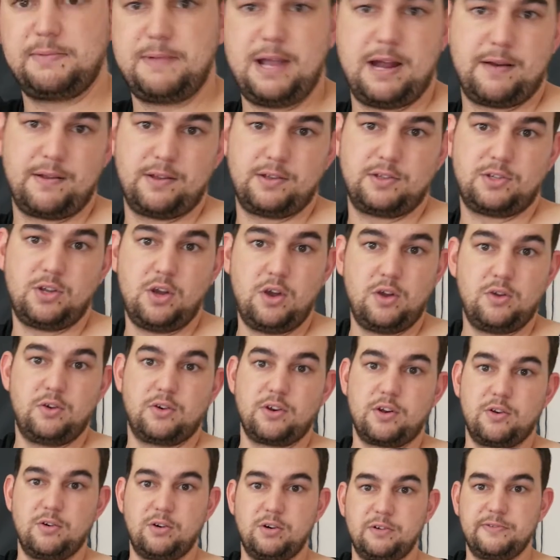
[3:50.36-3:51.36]
able to turn on
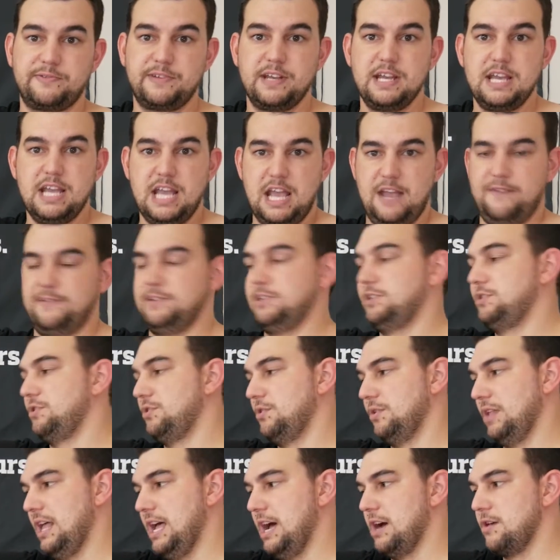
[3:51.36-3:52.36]
and off if it's too
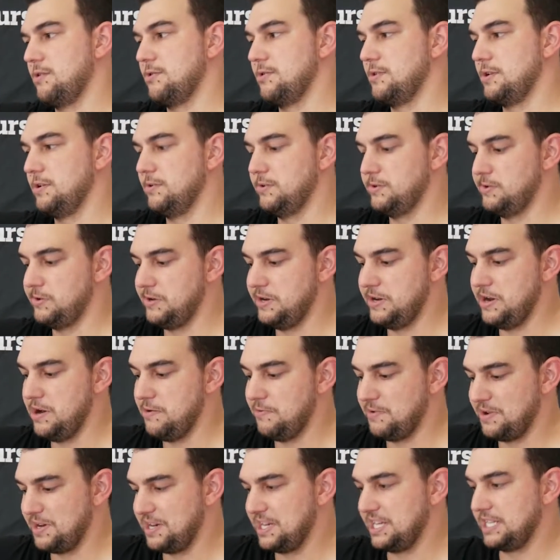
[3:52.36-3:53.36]
loud or you don't
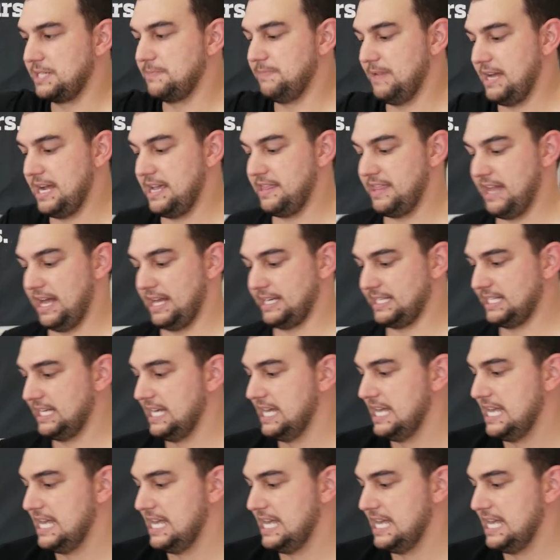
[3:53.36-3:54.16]
want to display that.